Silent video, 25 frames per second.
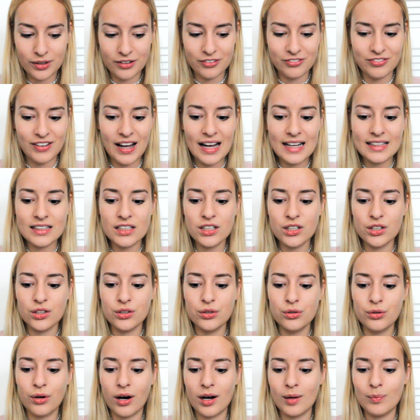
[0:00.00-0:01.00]
The fact that
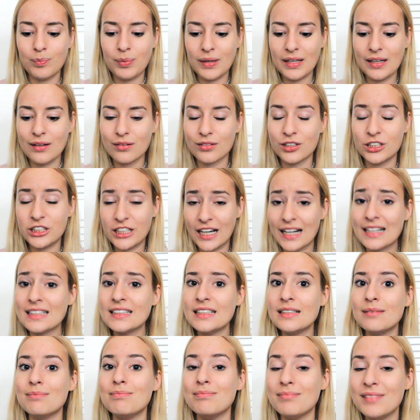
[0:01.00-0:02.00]
you are being
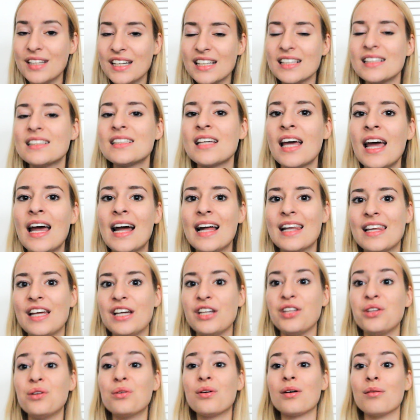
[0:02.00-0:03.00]
rejected means
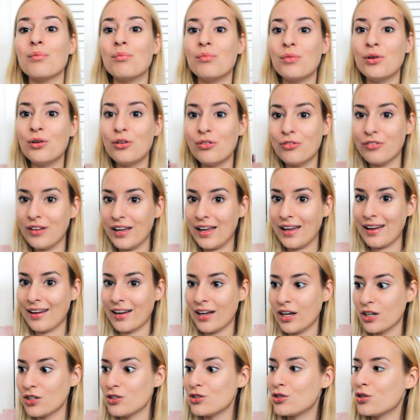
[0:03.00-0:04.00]
that you are
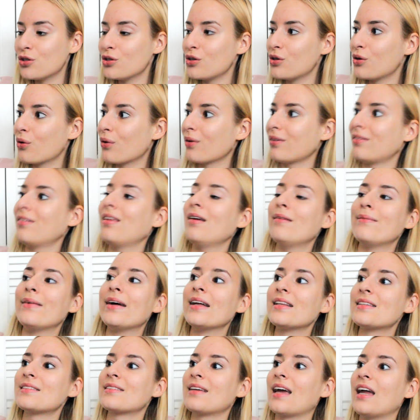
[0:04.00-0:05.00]
moving to your
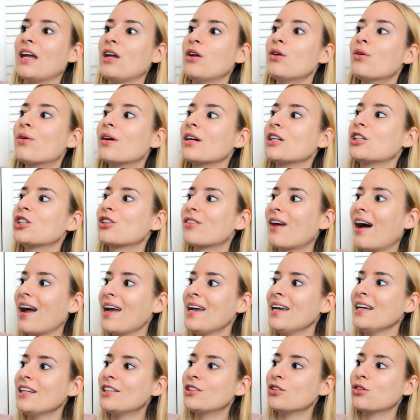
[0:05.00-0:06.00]
limits, that you are
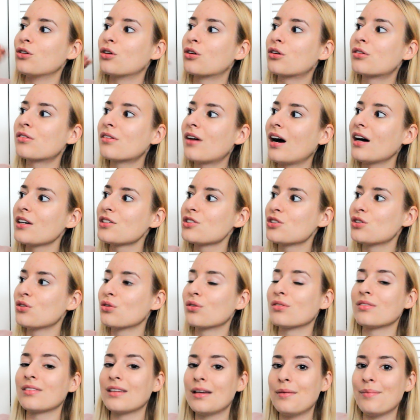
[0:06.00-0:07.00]
trying to cross
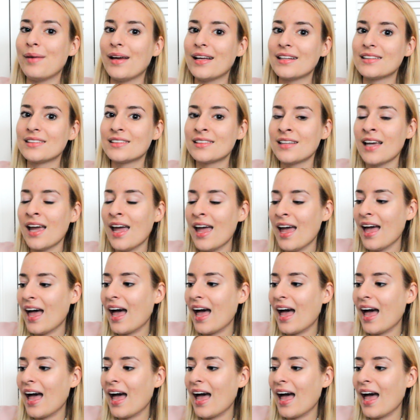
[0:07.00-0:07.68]
your limits.